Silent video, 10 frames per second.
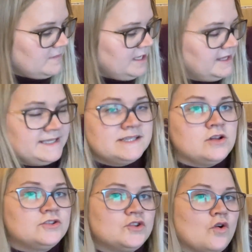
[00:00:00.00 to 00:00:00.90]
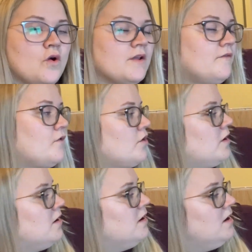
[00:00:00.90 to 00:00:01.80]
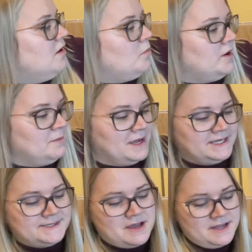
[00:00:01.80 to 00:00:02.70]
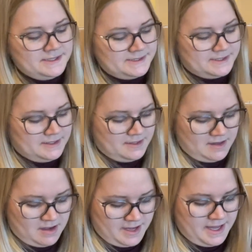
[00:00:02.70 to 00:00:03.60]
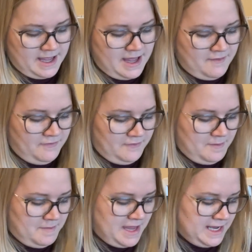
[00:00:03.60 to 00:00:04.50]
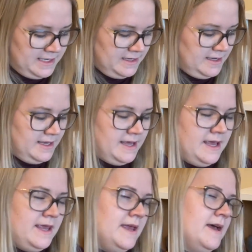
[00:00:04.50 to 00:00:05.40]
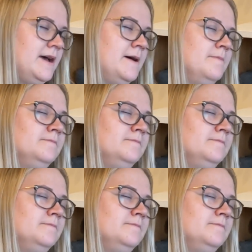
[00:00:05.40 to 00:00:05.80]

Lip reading: this is also going for one of my designs. I have made a